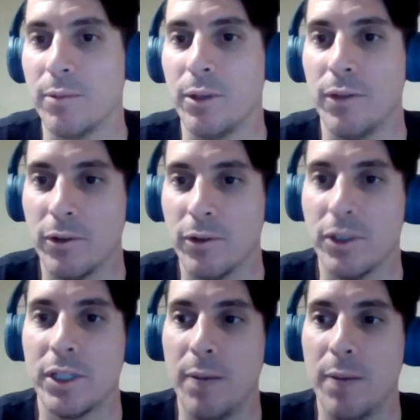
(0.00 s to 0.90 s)
But the first
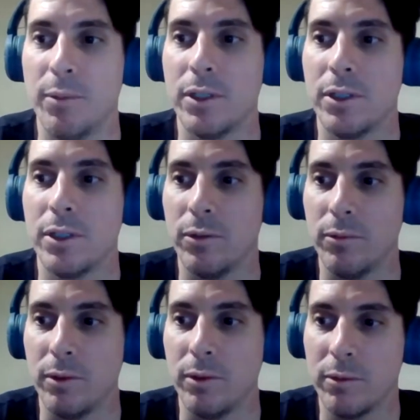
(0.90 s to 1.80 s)
step is
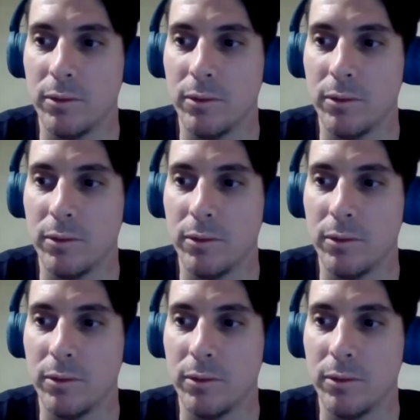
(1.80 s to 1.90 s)
to,